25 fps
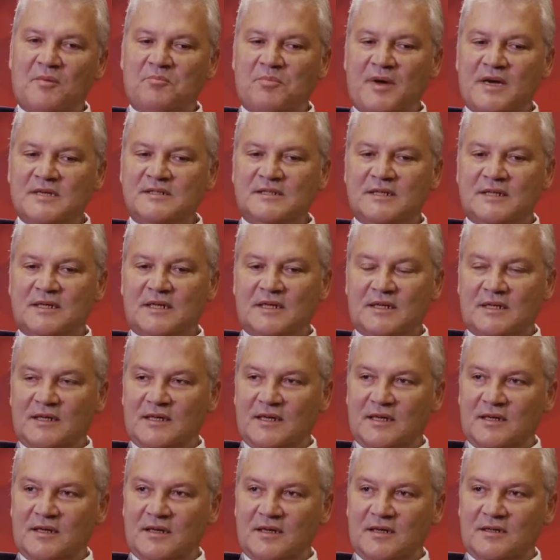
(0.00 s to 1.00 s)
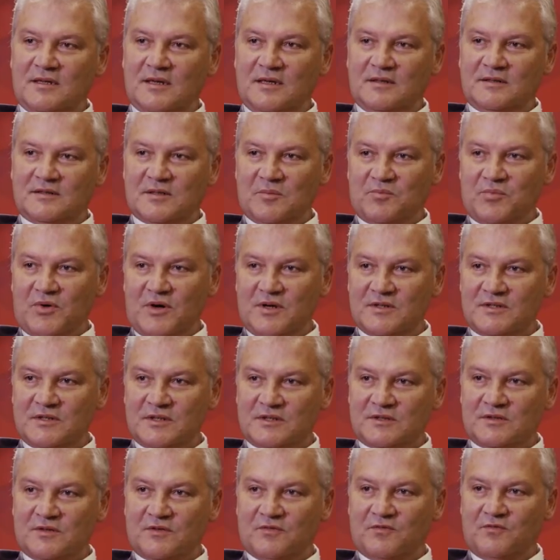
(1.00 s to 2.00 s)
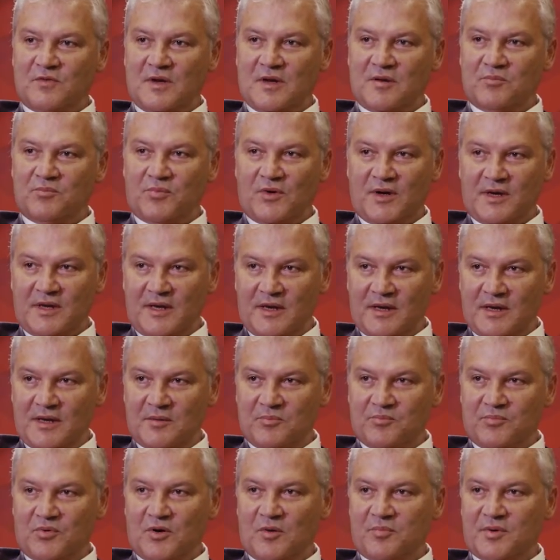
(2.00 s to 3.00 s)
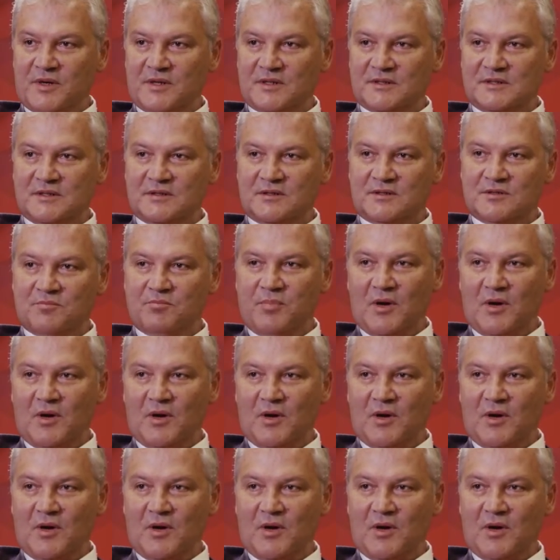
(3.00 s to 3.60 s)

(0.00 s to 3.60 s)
Basically, it is a process of breaking up properties into